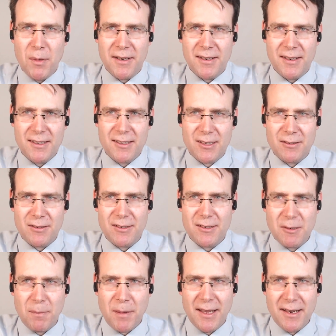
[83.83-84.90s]
But
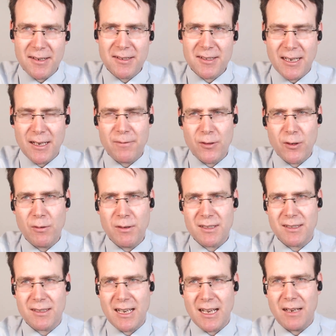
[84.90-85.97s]
dependence I view as
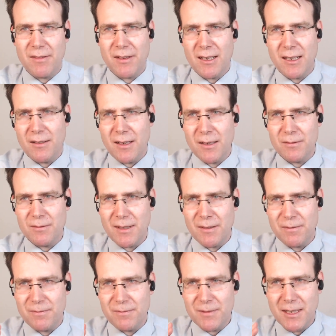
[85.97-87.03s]
a kind
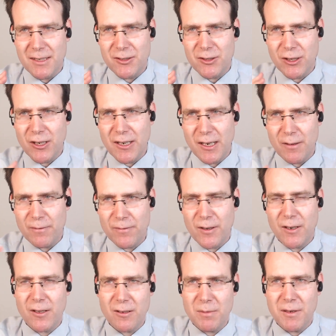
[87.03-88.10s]
of a journey
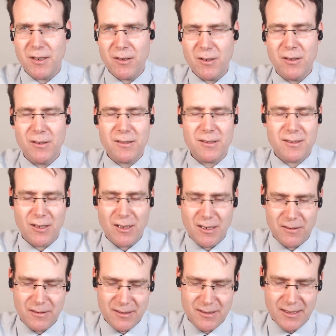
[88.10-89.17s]
further beyond
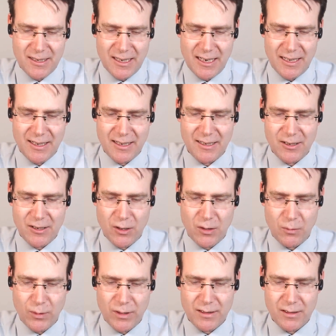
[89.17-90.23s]
tolerance. And I think,
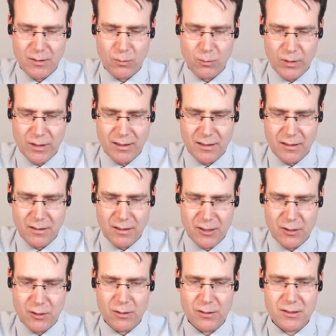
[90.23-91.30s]
with
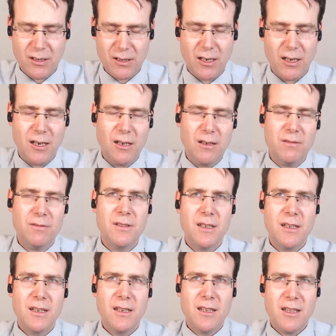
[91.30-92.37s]
the use of
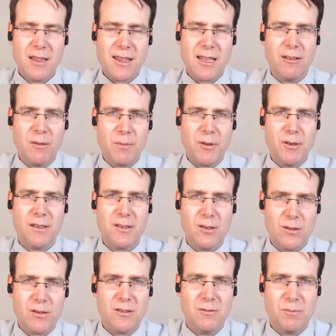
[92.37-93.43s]
therapeutic
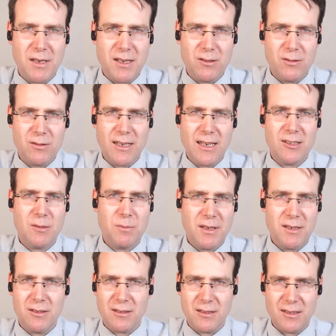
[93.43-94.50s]
doses of
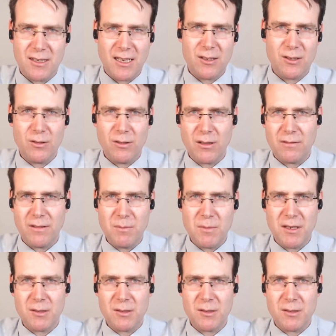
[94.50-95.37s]
benzodiazepines, it can take 3 to